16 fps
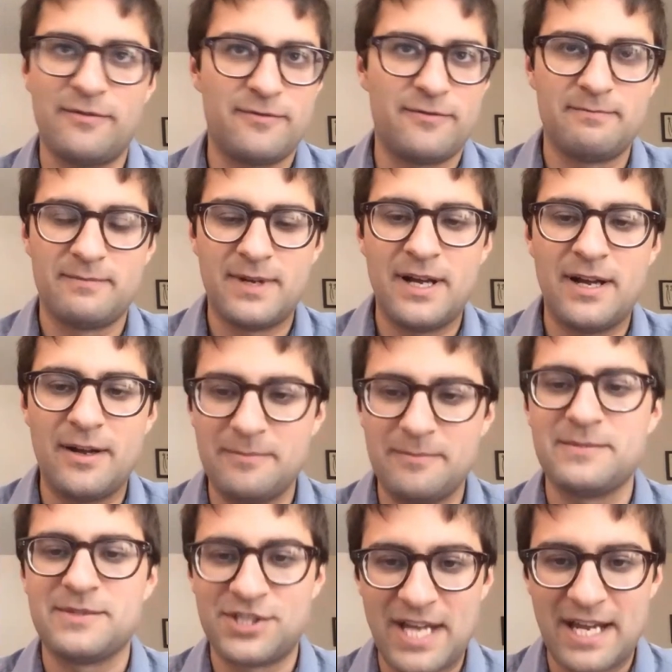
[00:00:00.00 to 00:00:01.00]
of
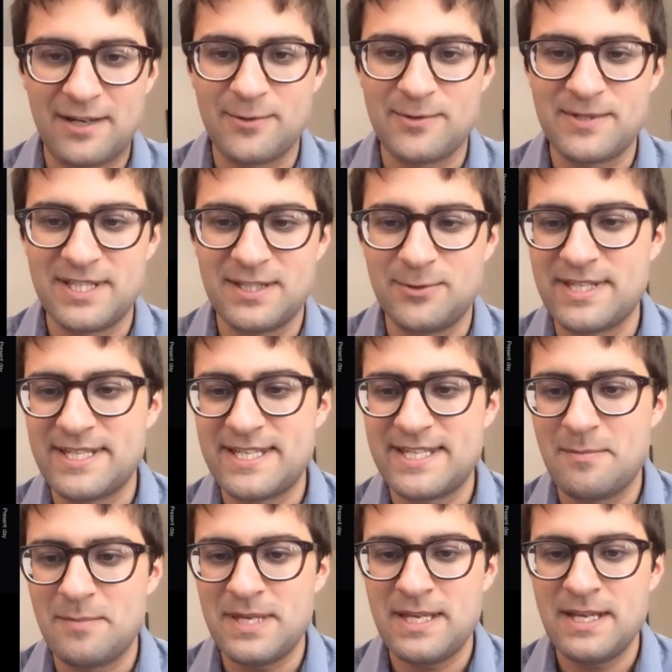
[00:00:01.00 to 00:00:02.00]
shadows into
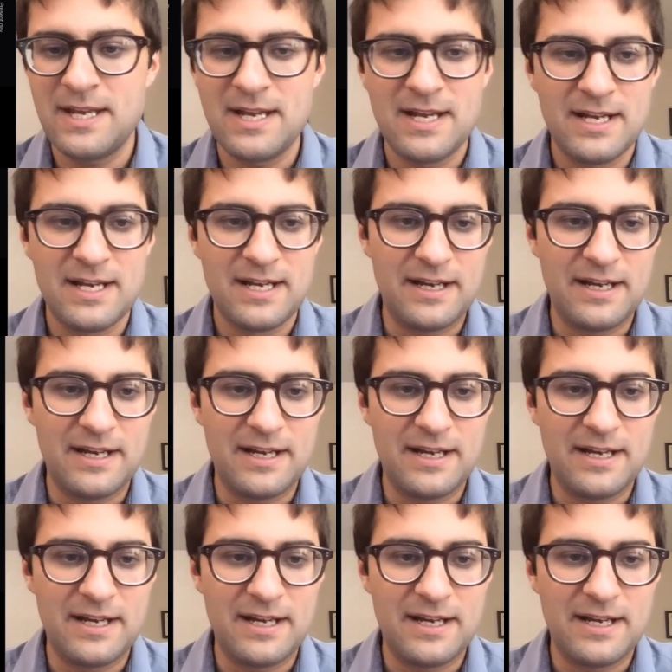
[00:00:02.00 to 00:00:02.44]
the CMB,